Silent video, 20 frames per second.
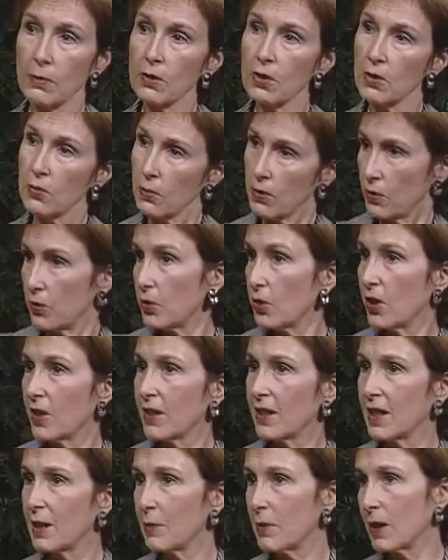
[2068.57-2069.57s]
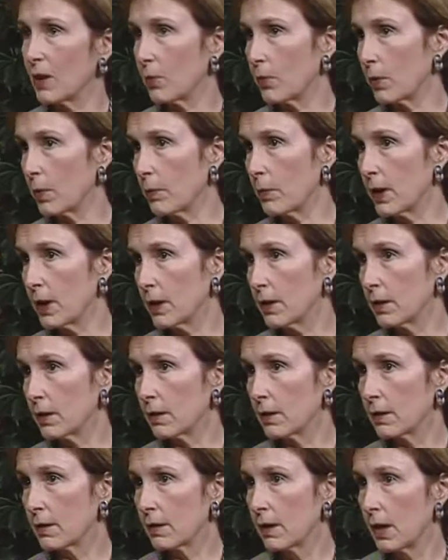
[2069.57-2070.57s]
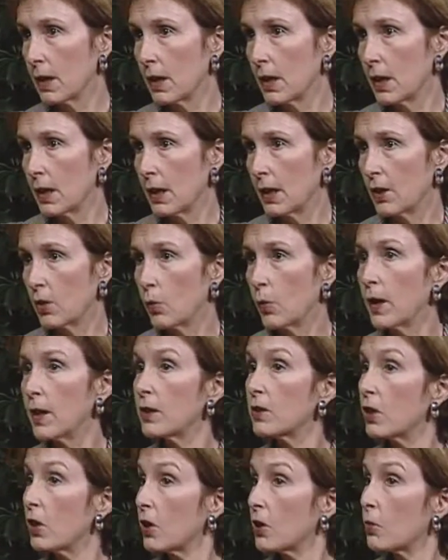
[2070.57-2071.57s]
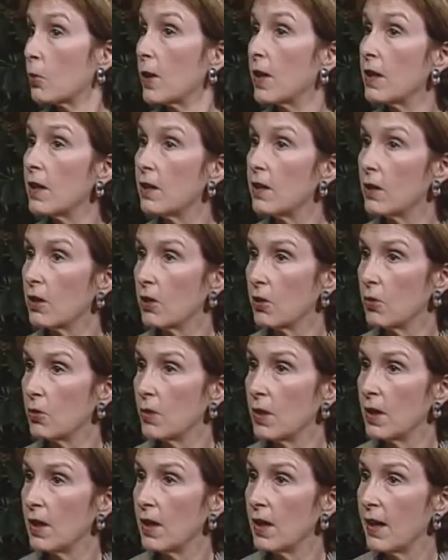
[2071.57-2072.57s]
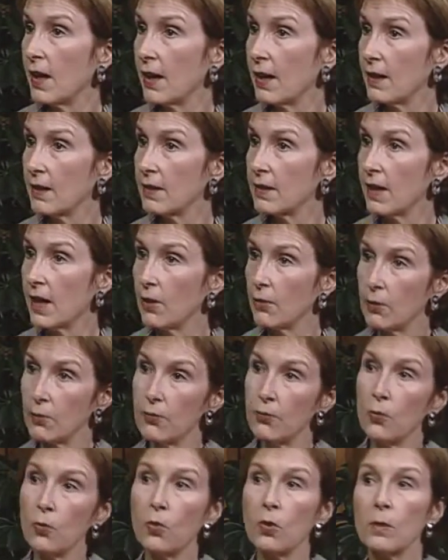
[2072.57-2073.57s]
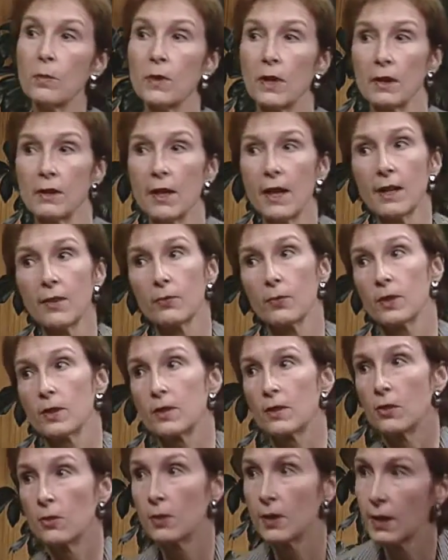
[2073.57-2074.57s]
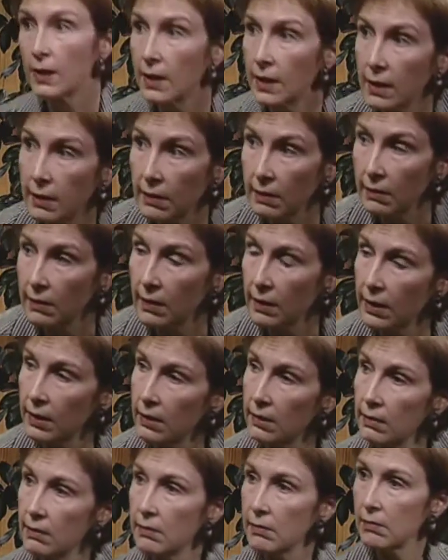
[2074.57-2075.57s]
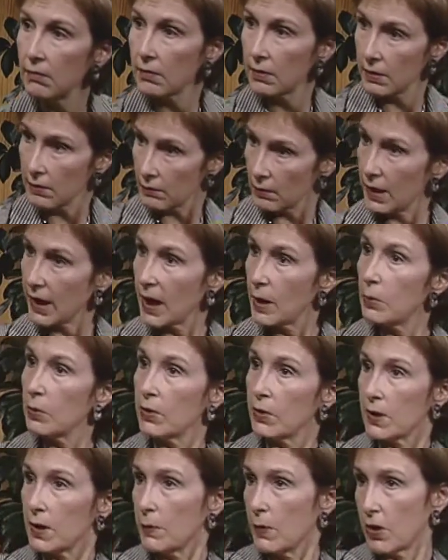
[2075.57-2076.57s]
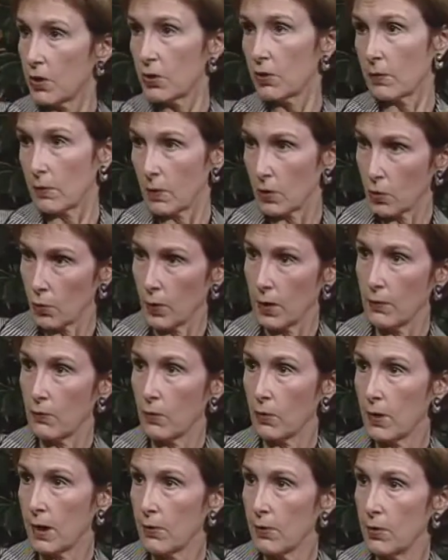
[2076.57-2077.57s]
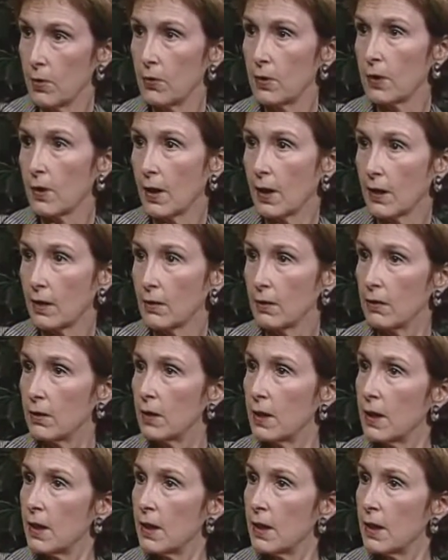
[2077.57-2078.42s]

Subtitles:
which is what you're talking about with pundits. In a way, talk radio has now informed a lot of what's going on in cable, especially the 24-hour news cycle.